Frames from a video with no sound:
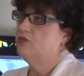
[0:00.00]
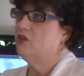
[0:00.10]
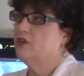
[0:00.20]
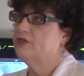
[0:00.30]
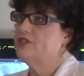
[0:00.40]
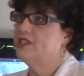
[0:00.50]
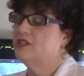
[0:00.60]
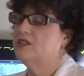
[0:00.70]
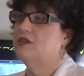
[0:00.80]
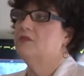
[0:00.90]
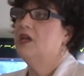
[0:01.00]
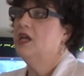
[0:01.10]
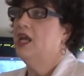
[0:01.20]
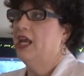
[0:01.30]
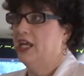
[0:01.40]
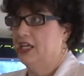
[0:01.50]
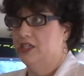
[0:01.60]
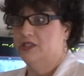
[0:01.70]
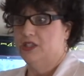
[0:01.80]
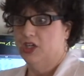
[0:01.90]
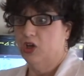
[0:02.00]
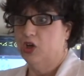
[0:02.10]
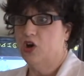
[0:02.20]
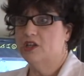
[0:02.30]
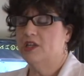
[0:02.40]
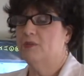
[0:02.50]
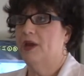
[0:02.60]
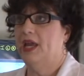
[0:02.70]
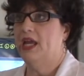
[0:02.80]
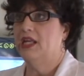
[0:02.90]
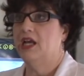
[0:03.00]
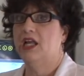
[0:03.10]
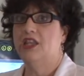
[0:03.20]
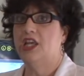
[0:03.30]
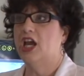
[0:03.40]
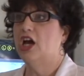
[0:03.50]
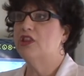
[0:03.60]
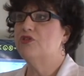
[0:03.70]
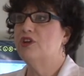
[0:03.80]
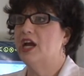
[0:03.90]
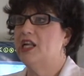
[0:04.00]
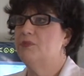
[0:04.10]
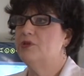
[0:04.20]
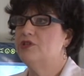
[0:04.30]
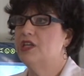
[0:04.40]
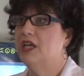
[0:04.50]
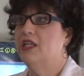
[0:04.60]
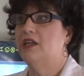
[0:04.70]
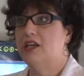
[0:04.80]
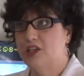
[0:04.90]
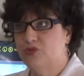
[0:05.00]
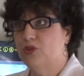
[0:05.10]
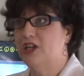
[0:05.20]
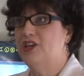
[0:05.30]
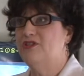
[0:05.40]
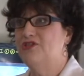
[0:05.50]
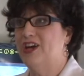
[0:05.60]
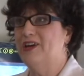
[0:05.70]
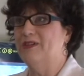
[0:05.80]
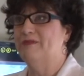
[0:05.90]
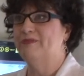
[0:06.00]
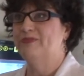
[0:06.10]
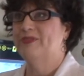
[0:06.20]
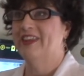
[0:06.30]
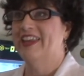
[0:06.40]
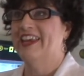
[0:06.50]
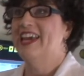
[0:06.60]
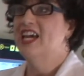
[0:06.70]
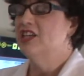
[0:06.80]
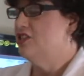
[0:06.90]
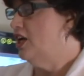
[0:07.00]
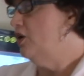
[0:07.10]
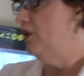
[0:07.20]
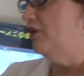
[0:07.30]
nerve system is causing pain. Mm -hmm. The other ninety percent is running your show. So